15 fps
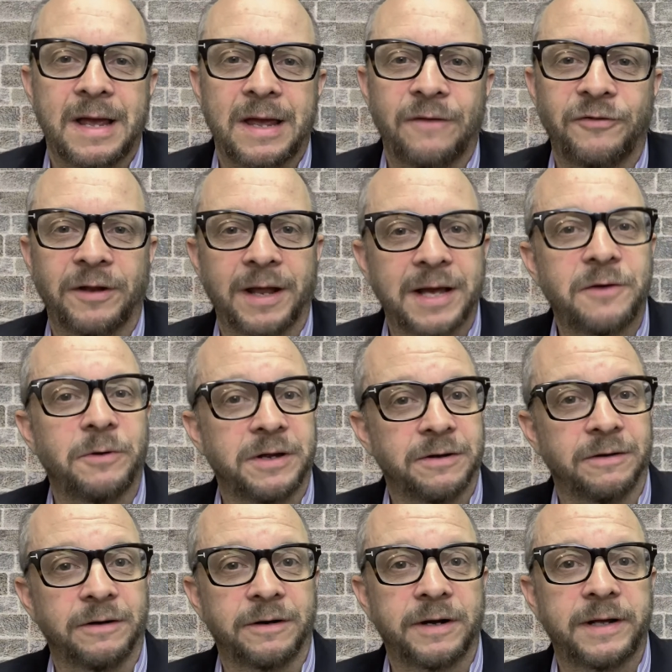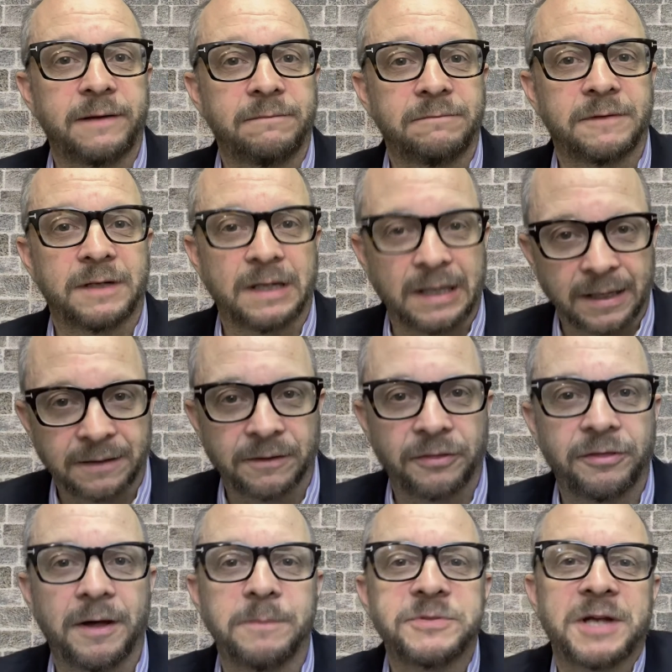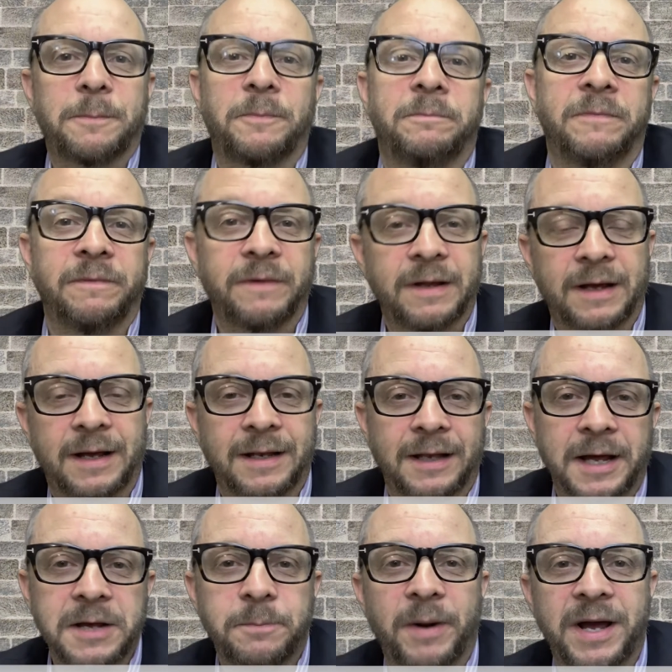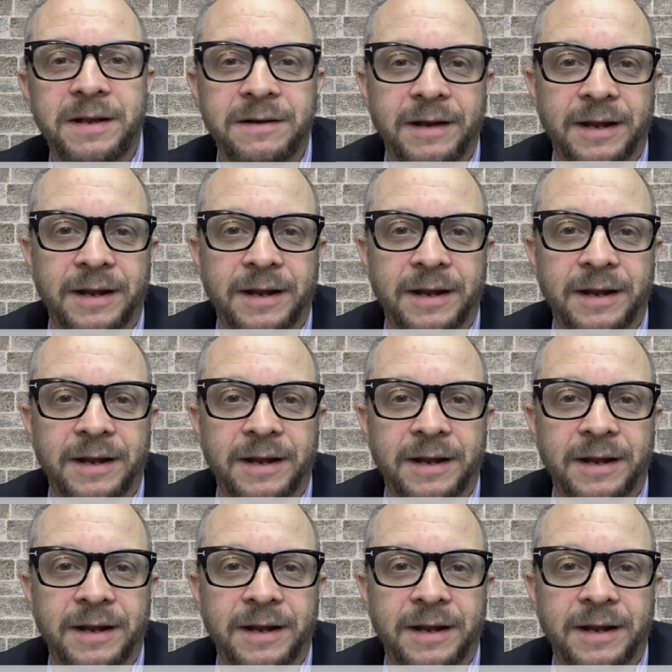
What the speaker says: If you like what you're learning, click the thumbs up and like button.